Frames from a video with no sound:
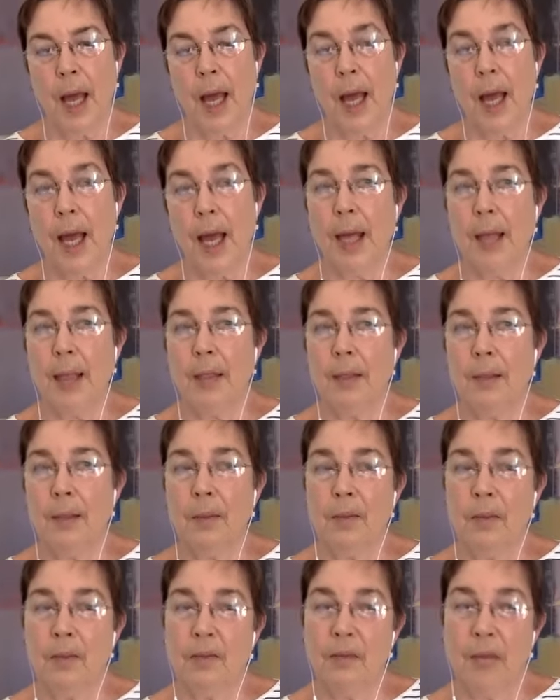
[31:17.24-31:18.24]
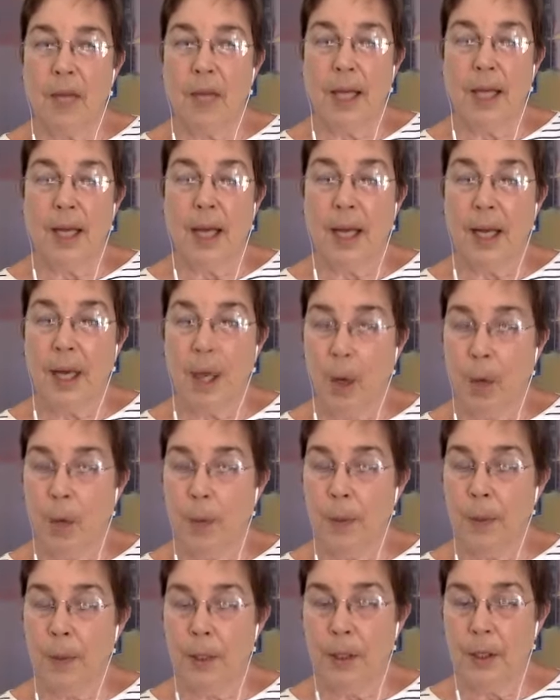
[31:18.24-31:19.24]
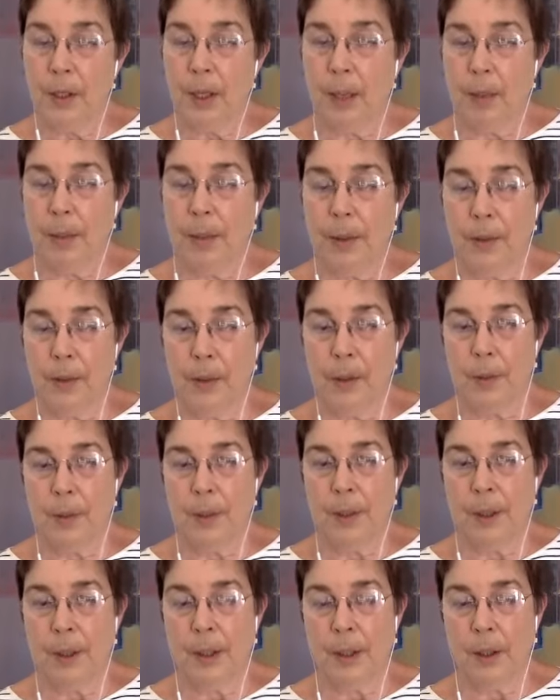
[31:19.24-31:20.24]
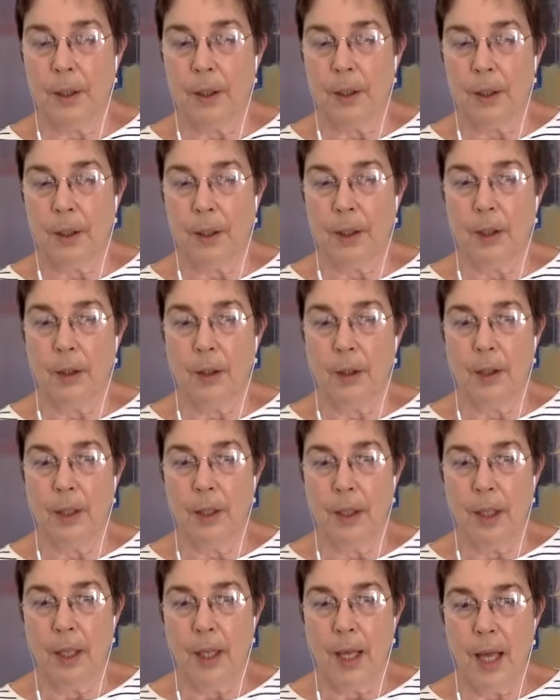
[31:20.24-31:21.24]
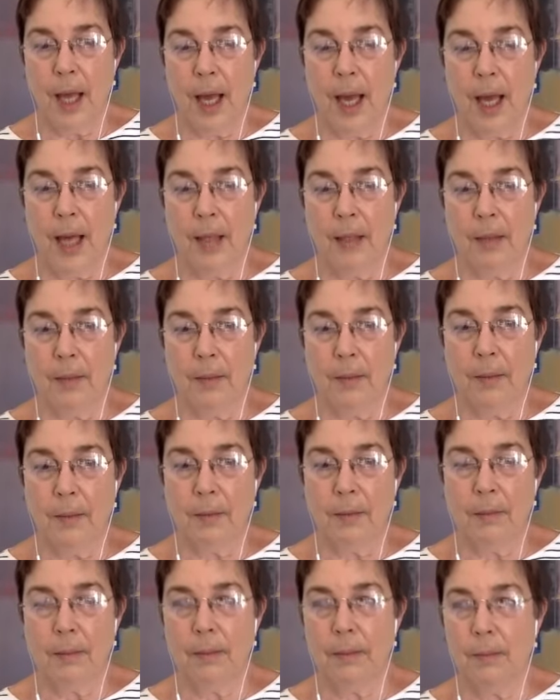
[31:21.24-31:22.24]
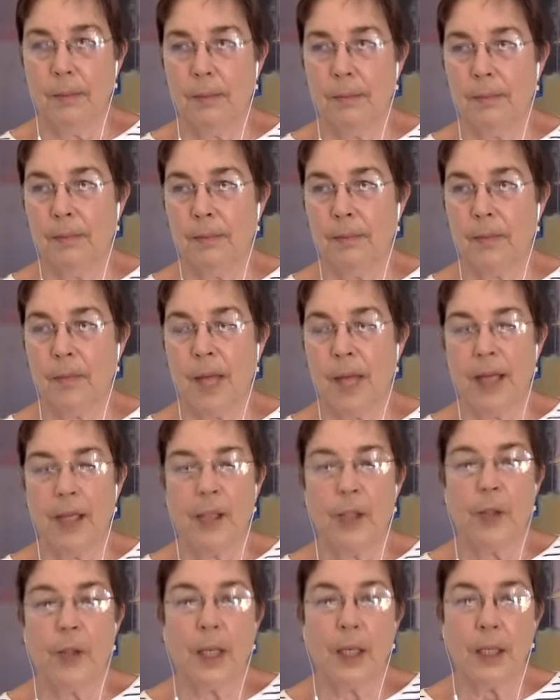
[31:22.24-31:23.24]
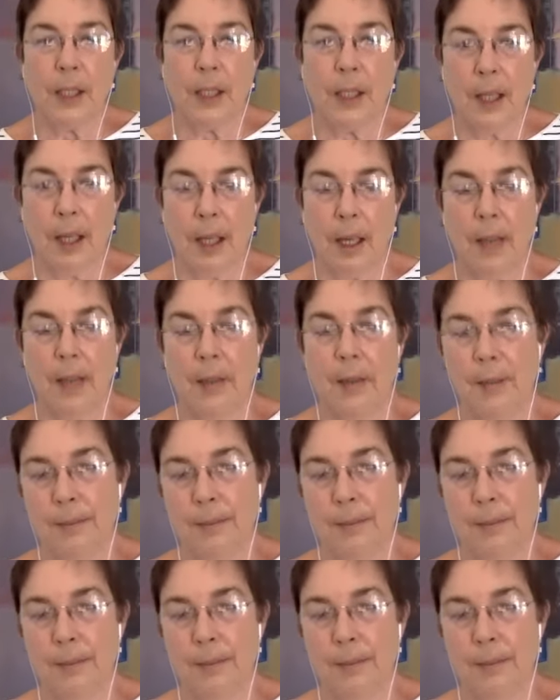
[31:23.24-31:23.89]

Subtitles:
And I hope that chaplains are particularly good at addressing that.